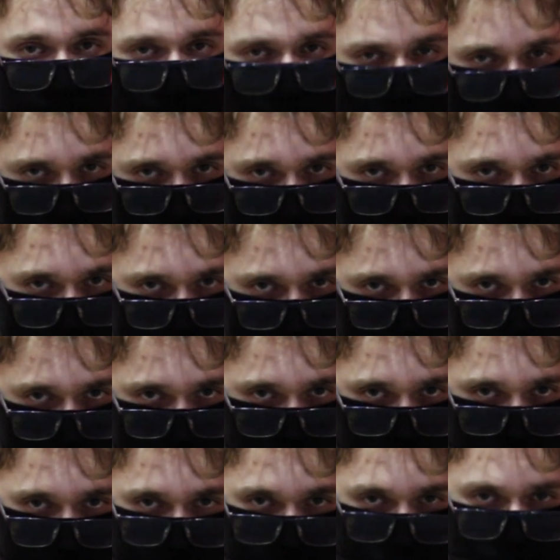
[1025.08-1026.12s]
Nikonov
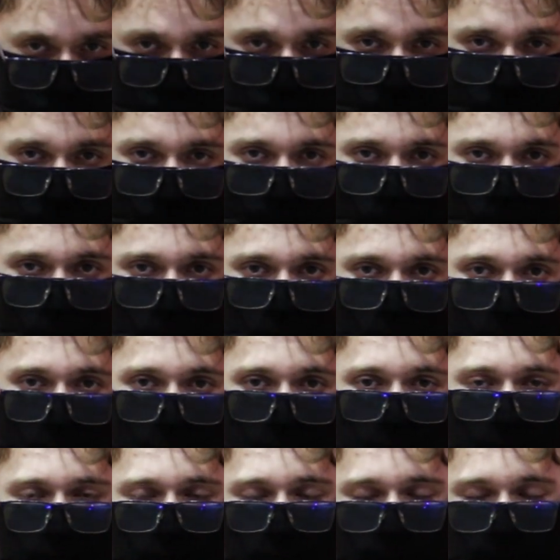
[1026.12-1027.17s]
that was found to
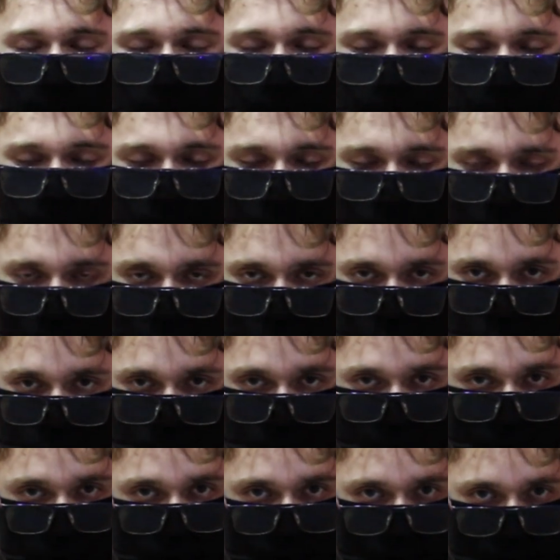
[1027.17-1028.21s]
be the most
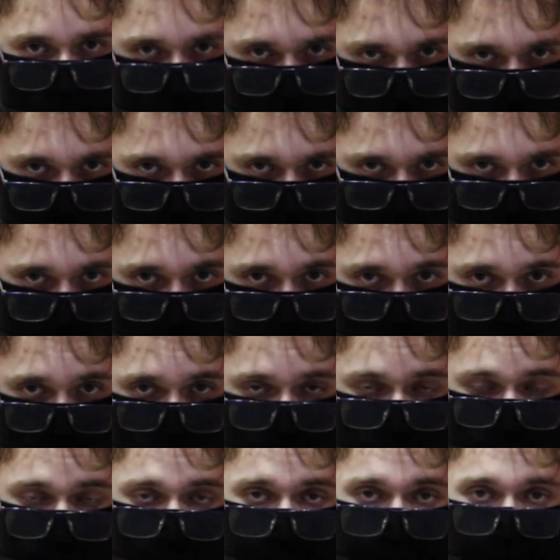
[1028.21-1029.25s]
reliable
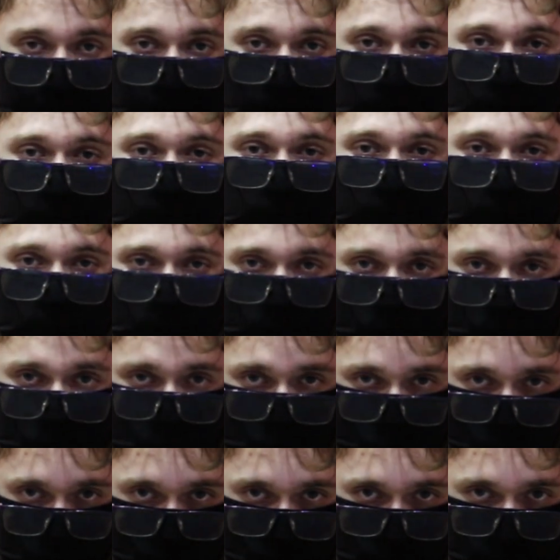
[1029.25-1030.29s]
and
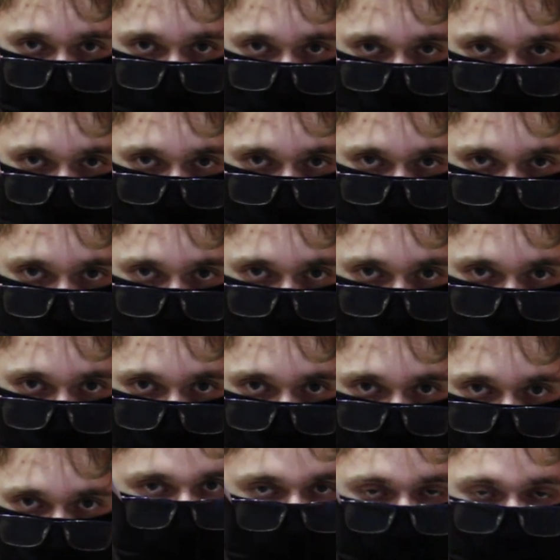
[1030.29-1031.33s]
durable.
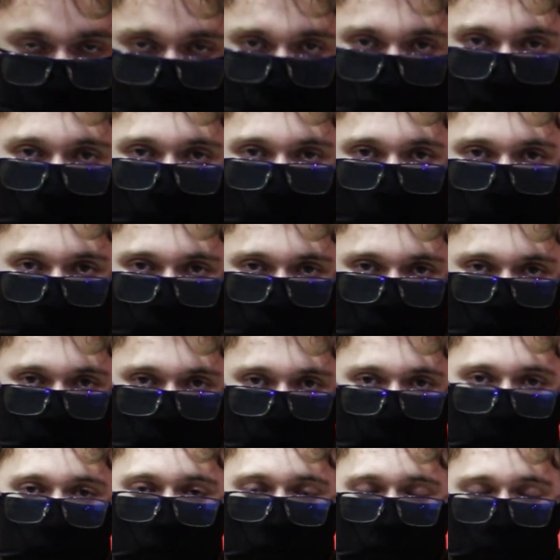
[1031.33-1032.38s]
Upon firing
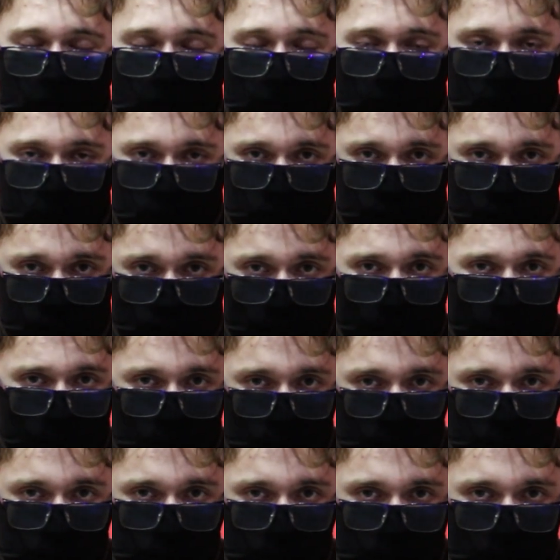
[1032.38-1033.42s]
10,000
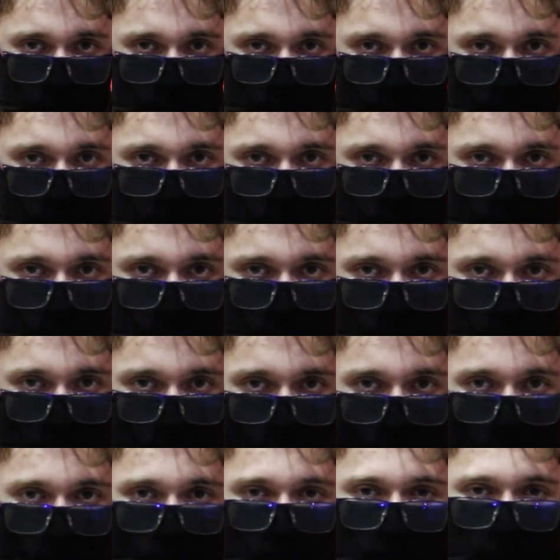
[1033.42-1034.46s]
rounds,
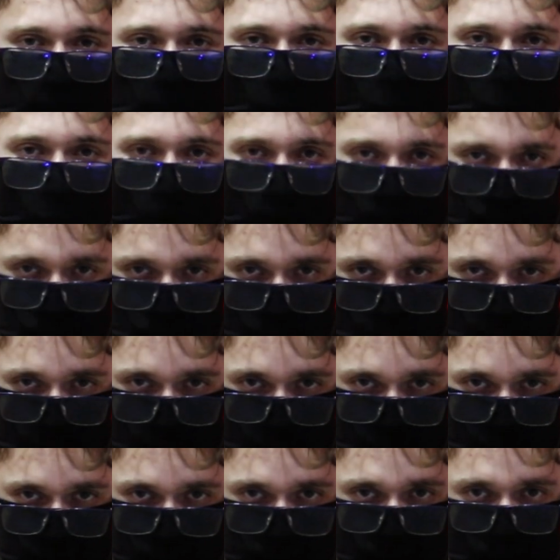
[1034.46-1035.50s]
only one
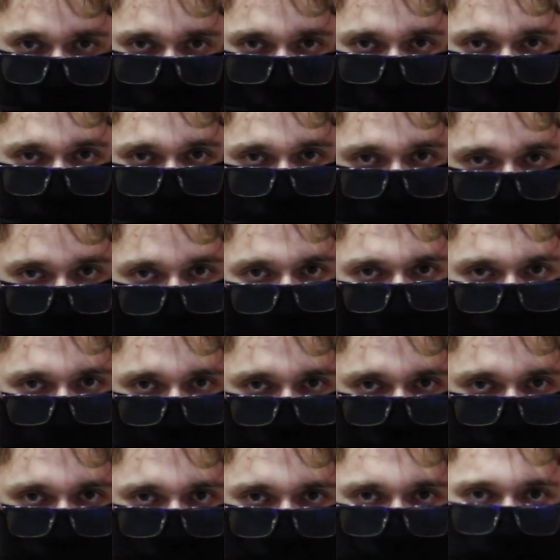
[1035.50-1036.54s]
part was
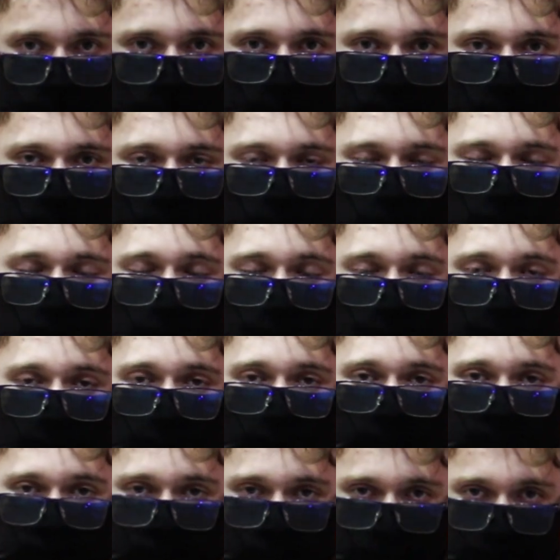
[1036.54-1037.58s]
broken in the
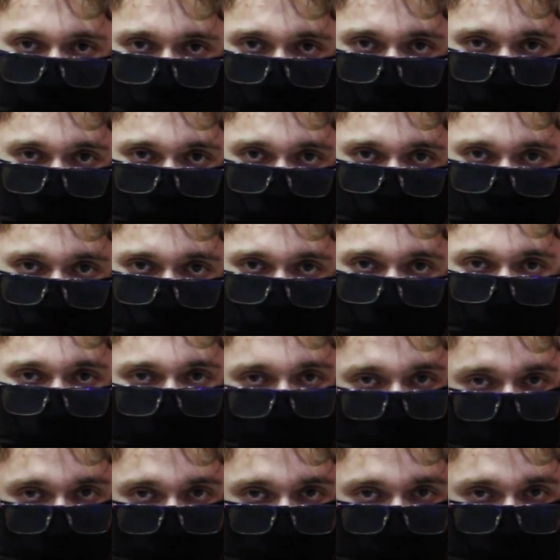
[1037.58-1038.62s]
ASM,
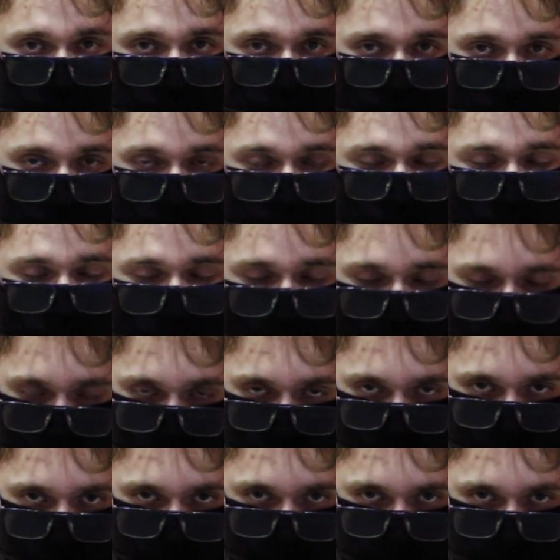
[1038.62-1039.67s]
namely the
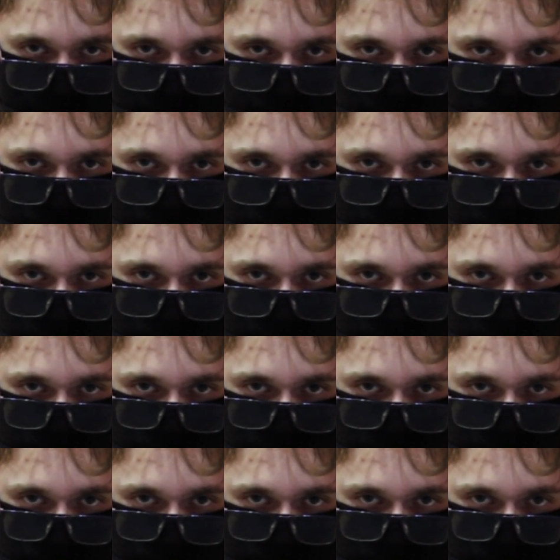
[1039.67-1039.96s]
firing pin.